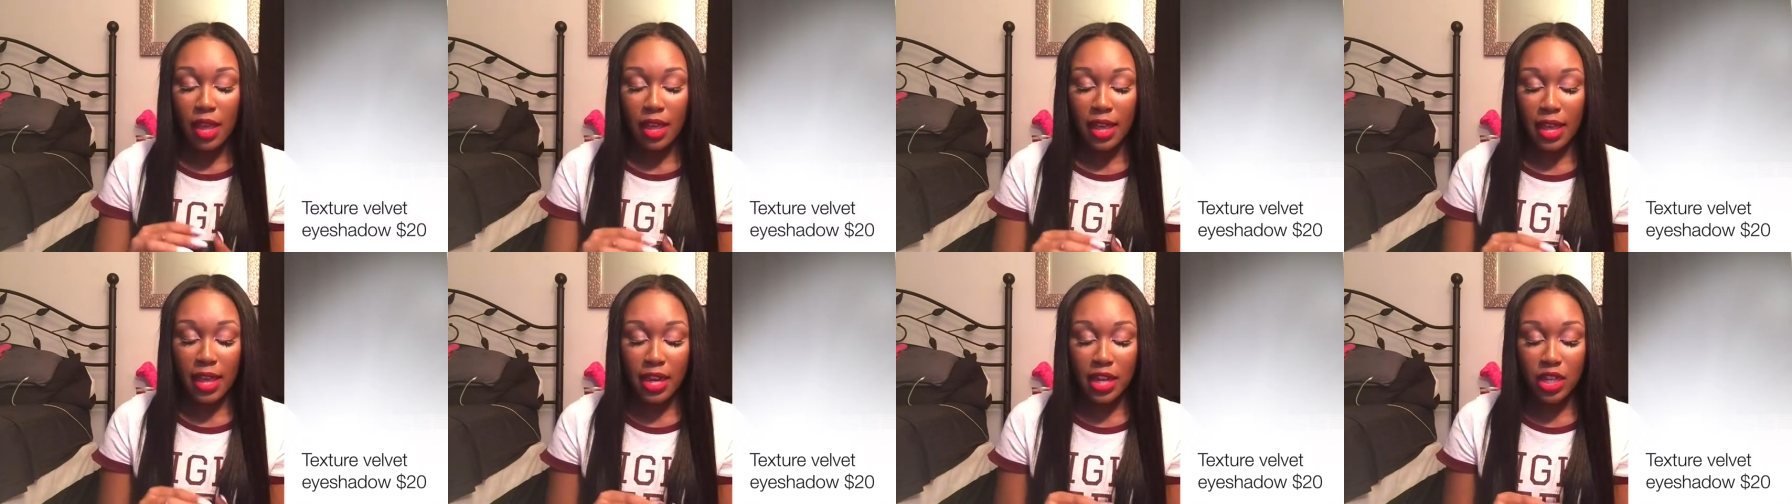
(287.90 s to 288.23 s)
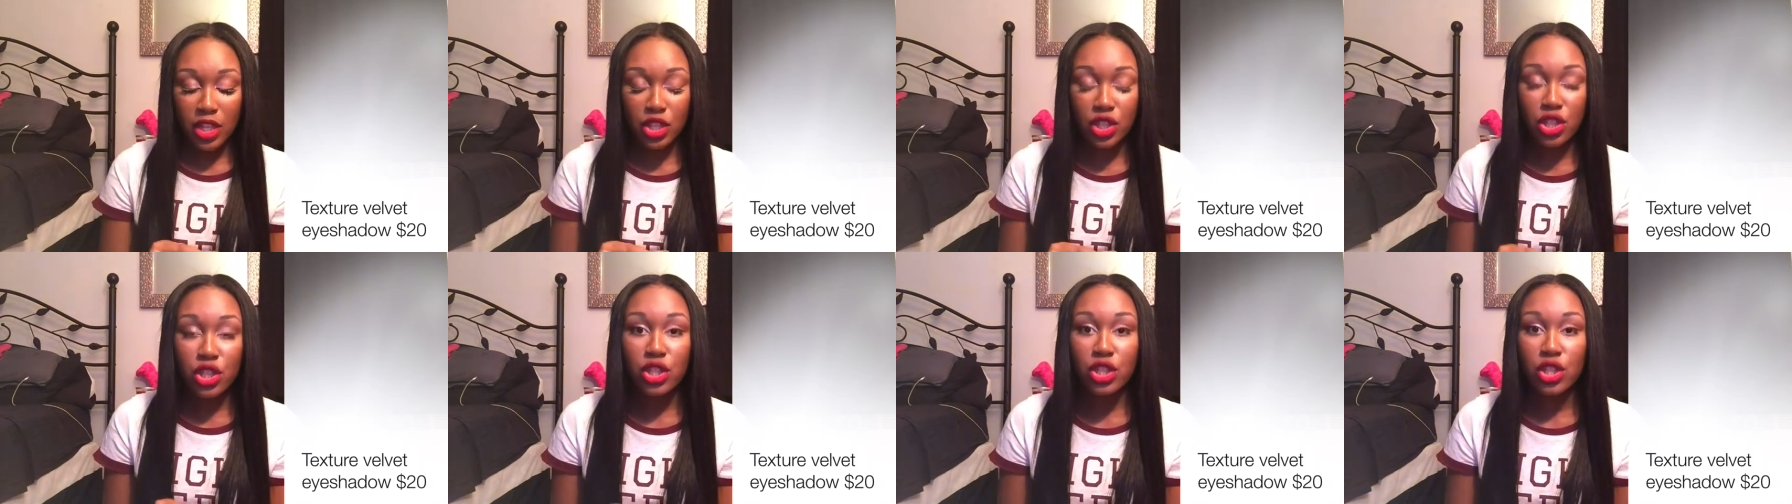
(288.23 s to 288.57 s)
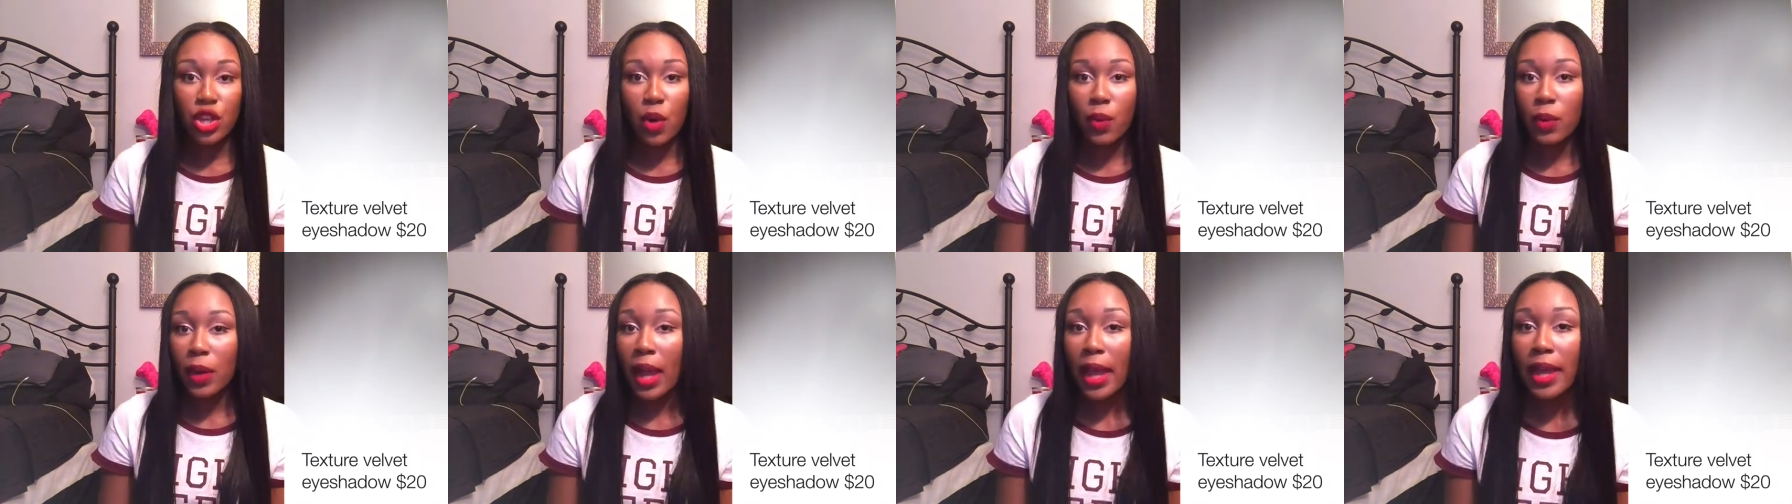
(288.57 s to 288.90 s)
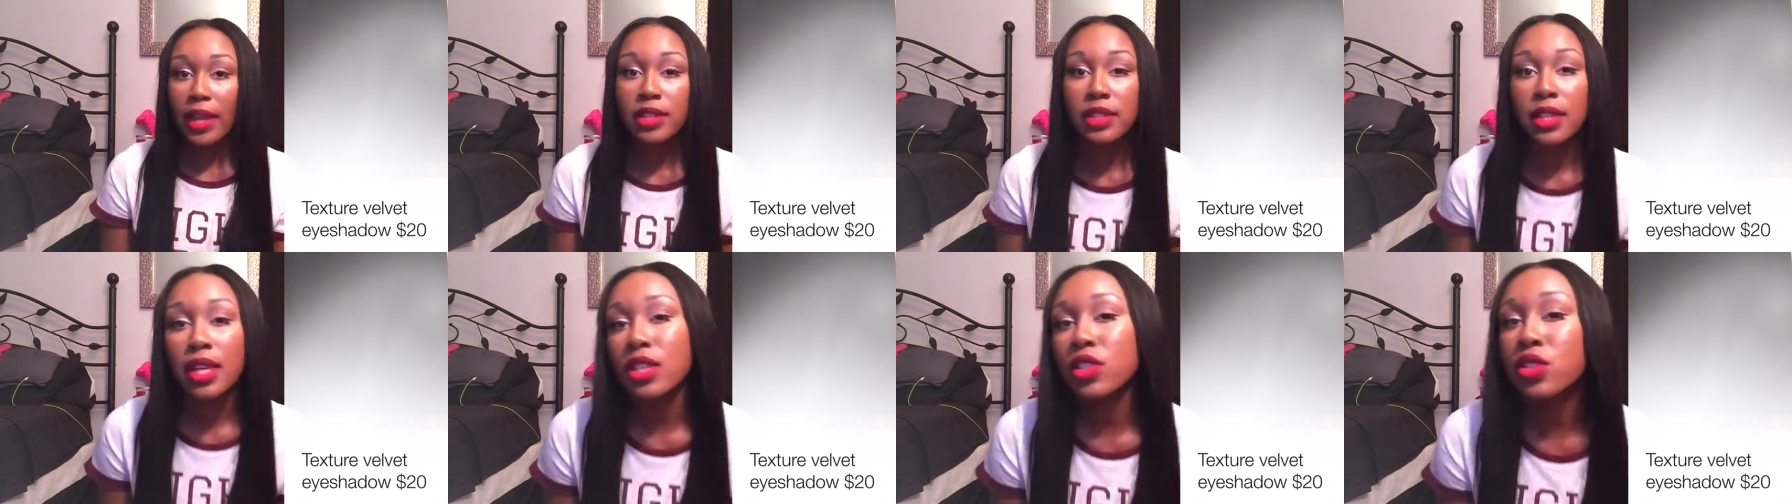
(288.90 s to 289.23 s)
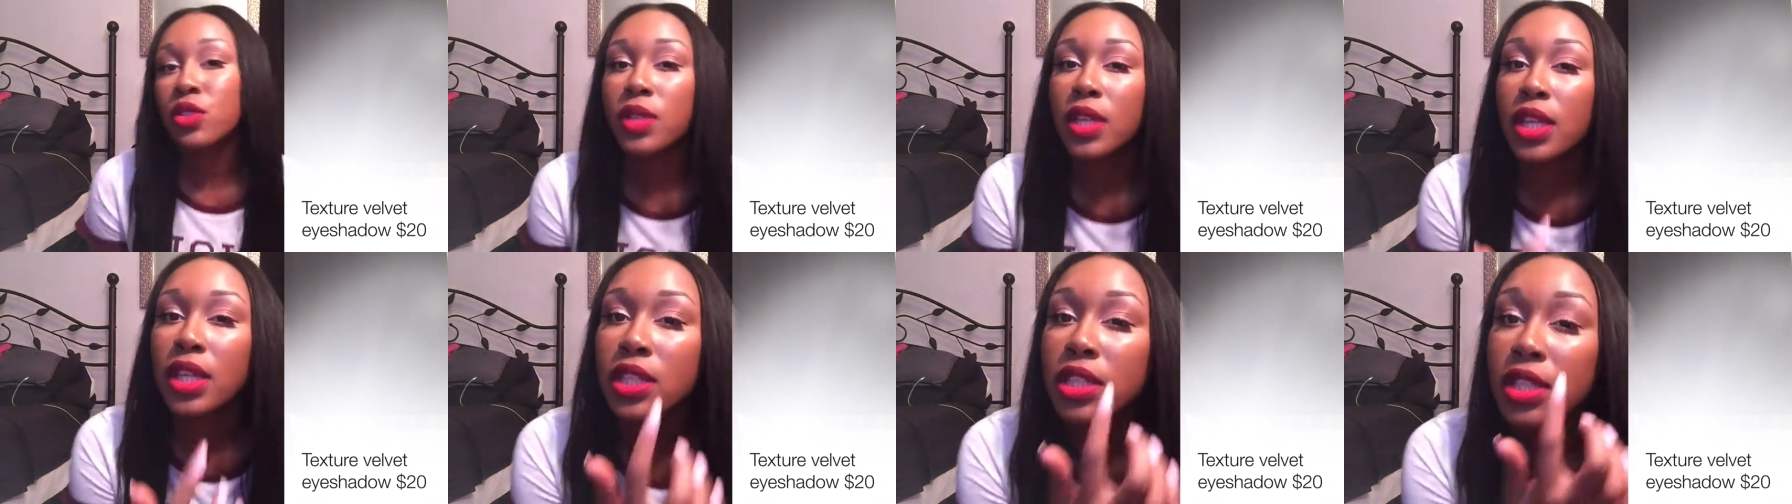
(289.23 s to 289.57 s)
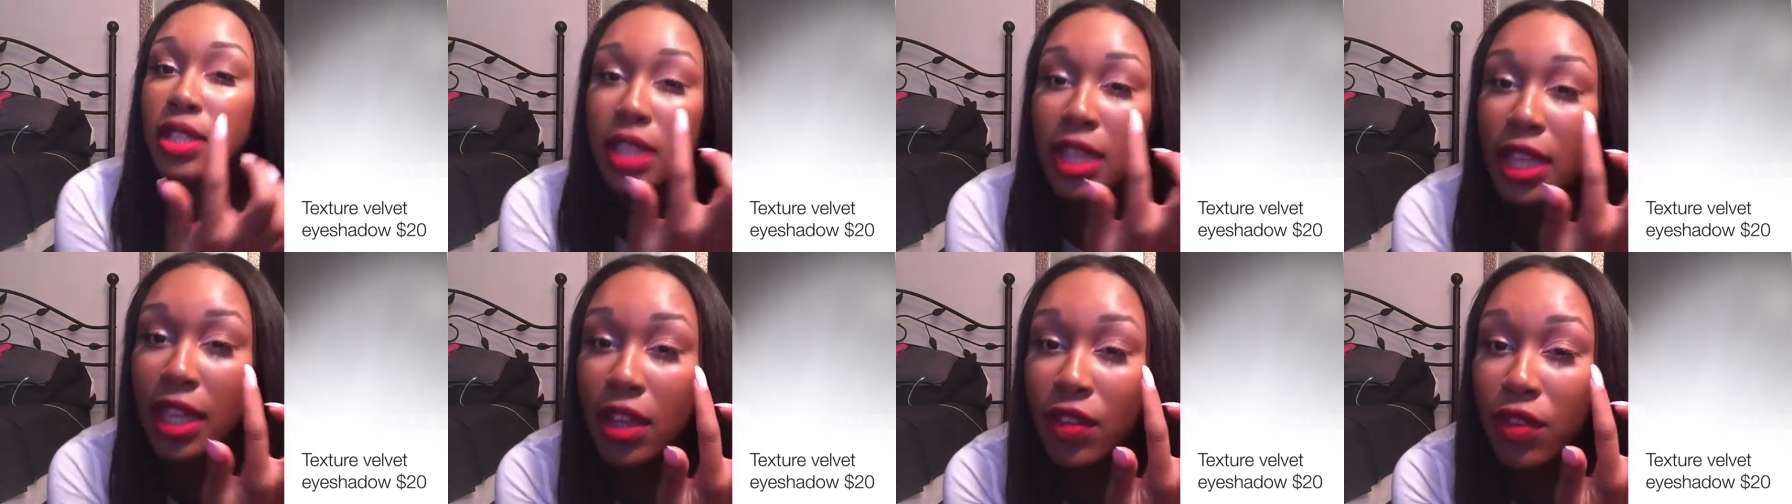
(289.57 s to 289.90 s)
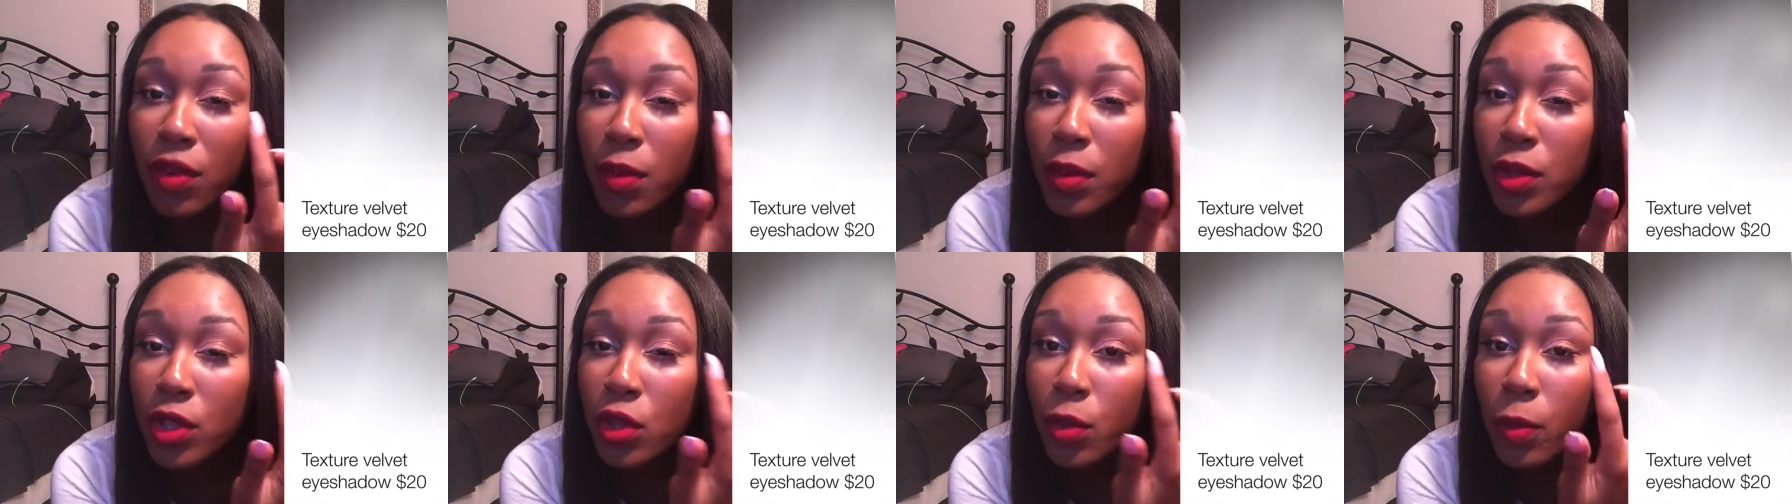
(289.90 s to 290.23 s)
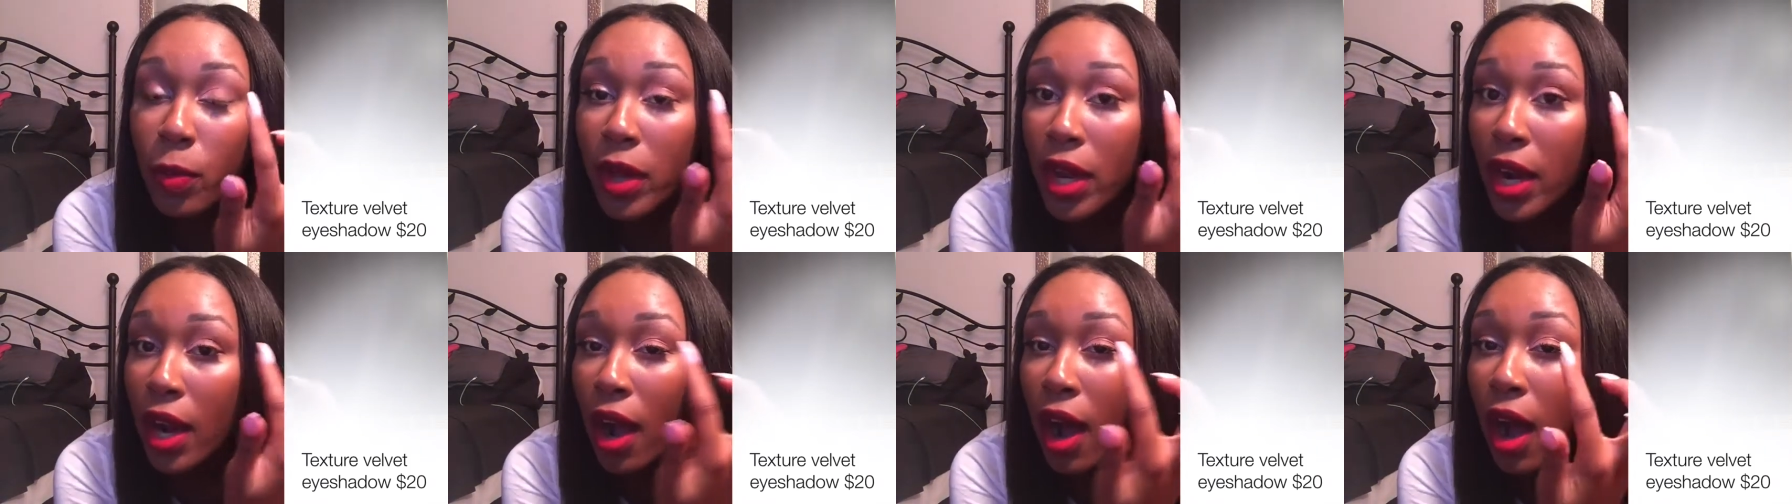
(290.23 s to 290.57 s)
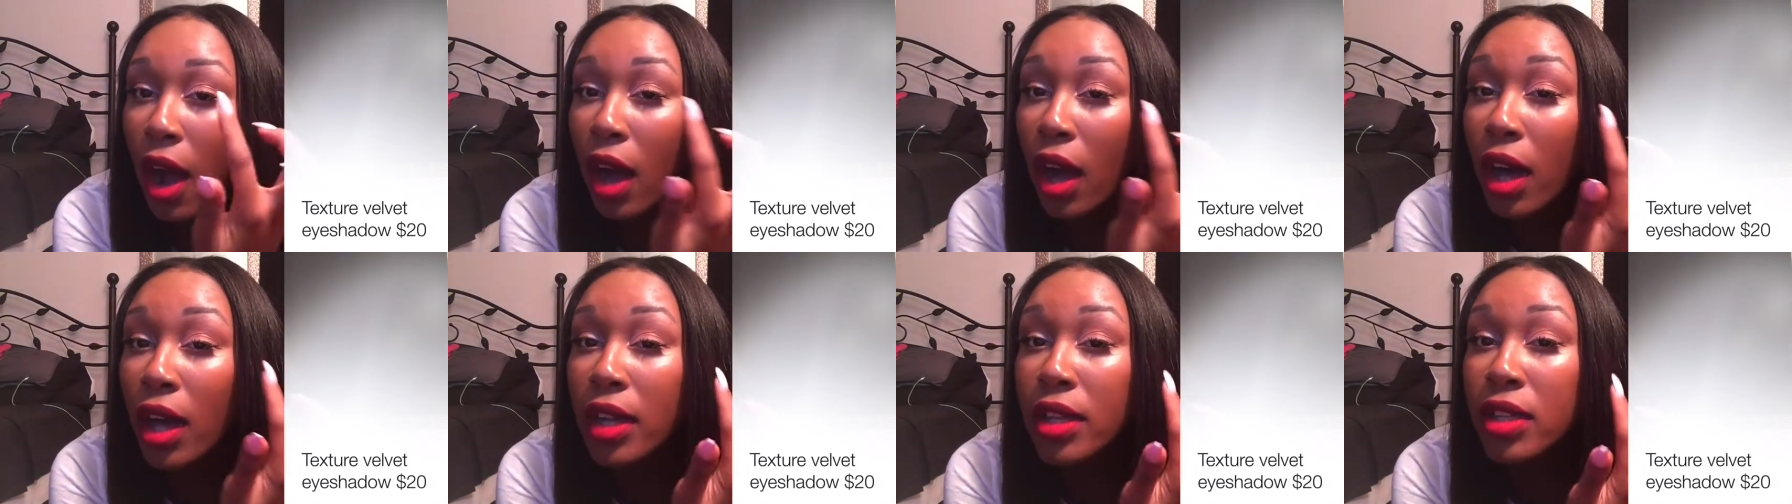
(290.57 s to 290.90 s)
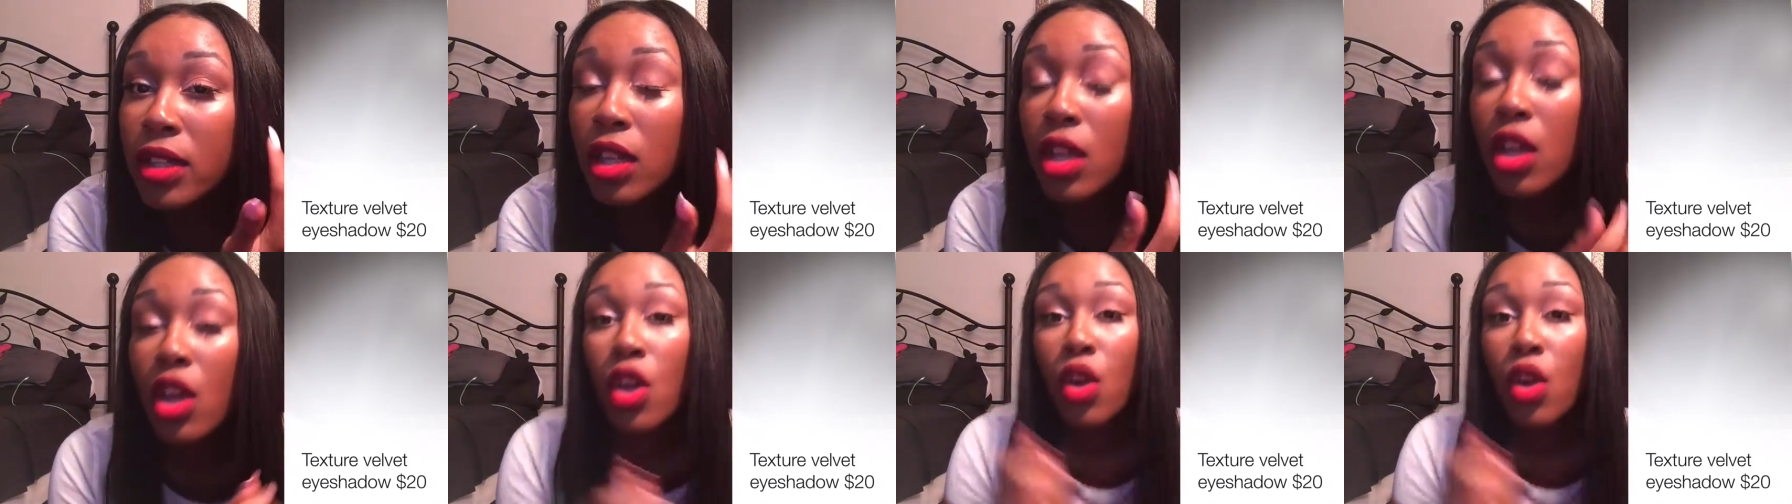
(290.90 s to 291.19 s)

and it's so nice as you can see even when you put it on